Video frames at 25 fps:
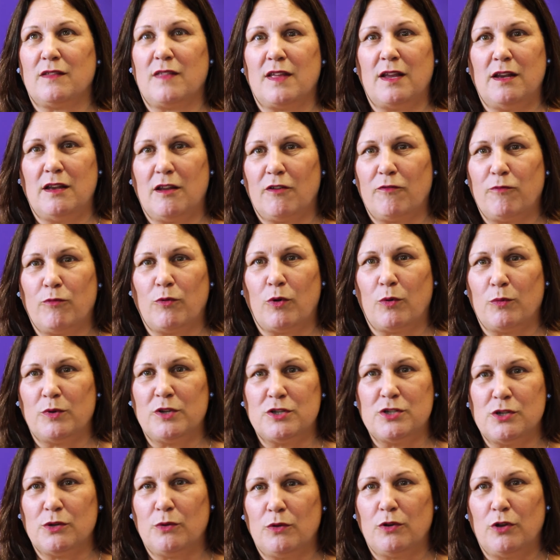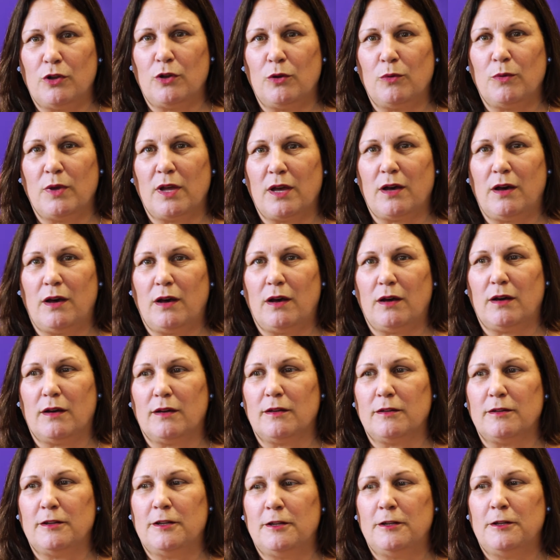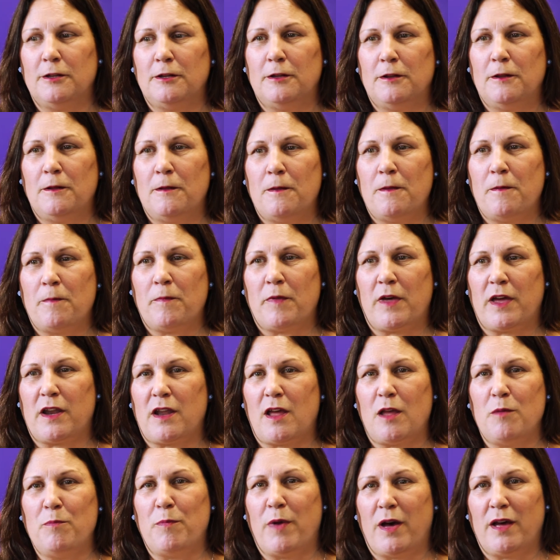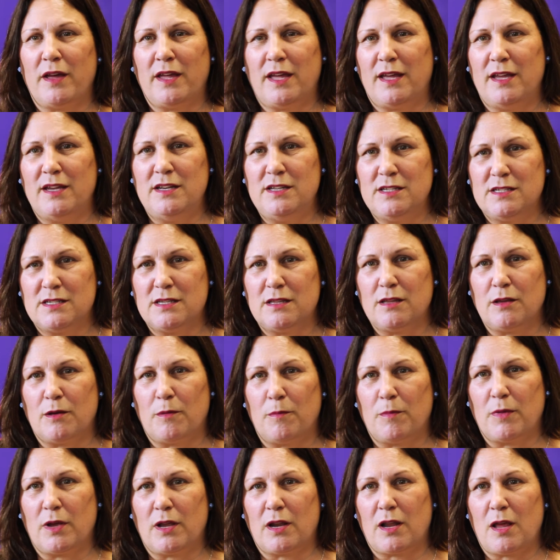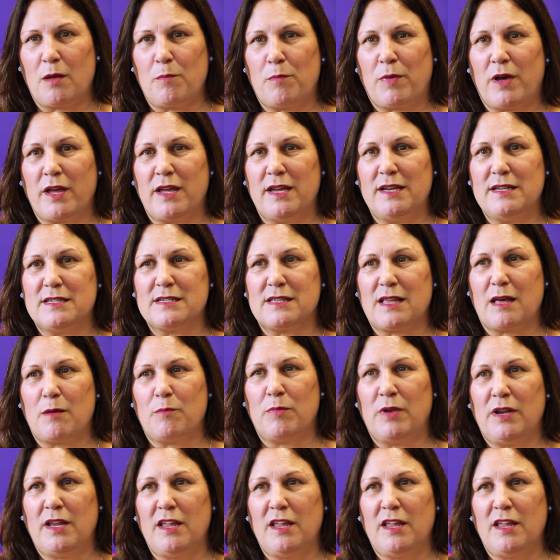that they love what we do and who we are. And I buy into them and I buy into that